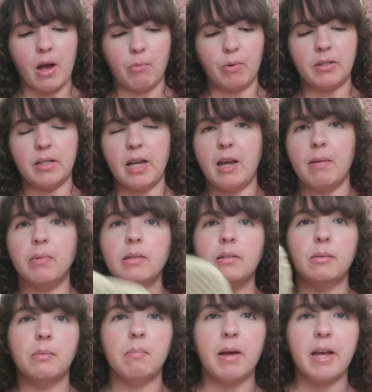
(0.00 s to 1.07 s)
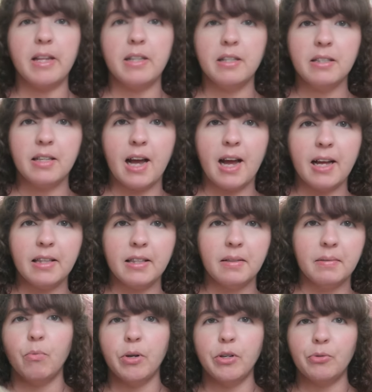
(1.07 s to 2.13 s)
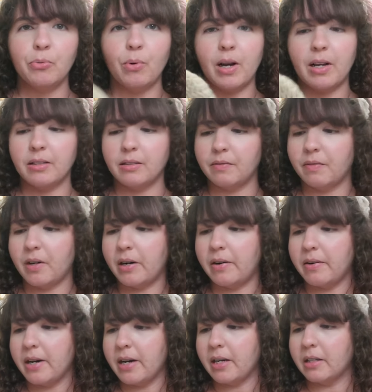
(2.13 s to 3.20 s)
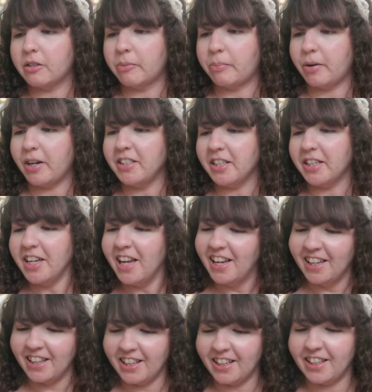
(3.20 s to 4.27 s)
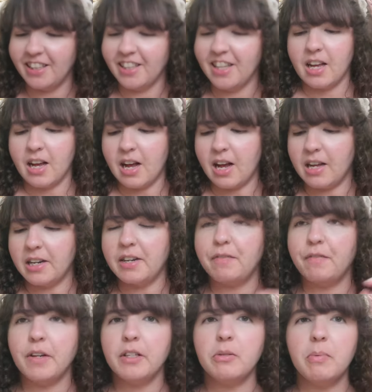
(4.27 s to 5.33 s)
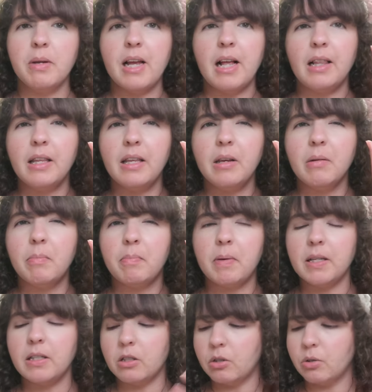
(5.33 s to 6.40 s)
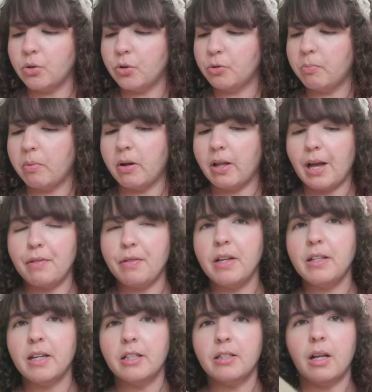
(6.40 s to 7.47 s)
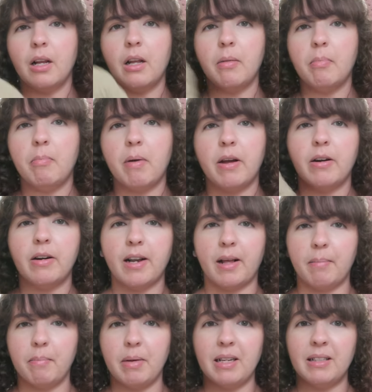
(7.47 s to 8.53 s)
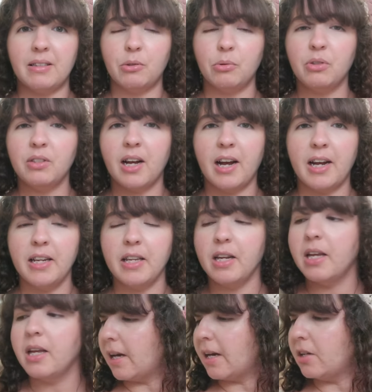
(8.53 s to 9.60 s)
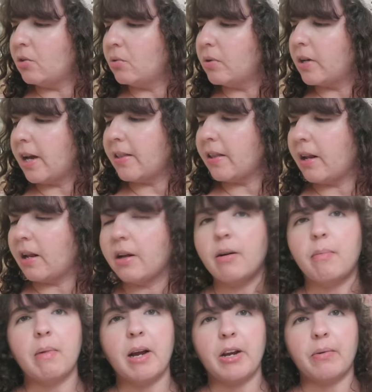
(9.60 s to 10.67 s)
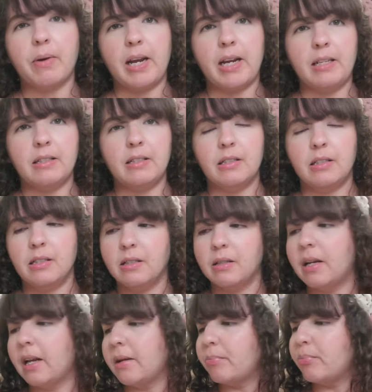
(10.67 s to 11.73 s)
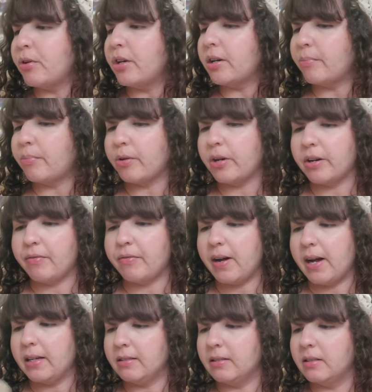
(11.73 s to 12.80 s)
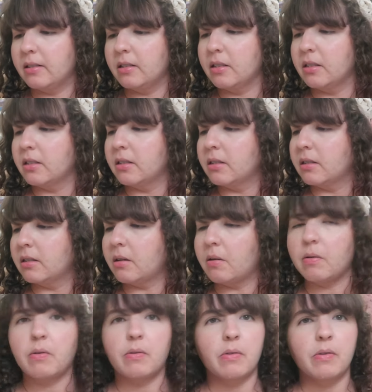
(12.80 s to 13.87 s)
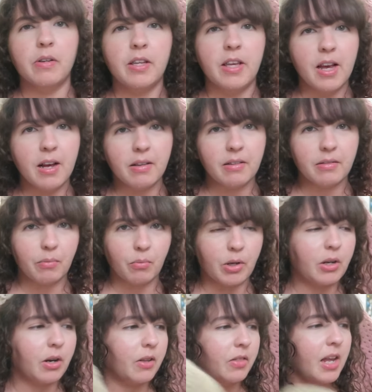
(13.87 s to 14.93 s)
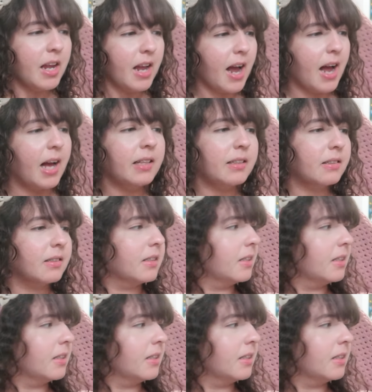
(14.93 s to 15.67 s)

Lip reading: I was able to make this hat, which was very surprising. And it fits me a little bit loose, but I think that's a lot better than being too tight. I do get a lot of migraines like pretty fast. So yeah, we got a hat.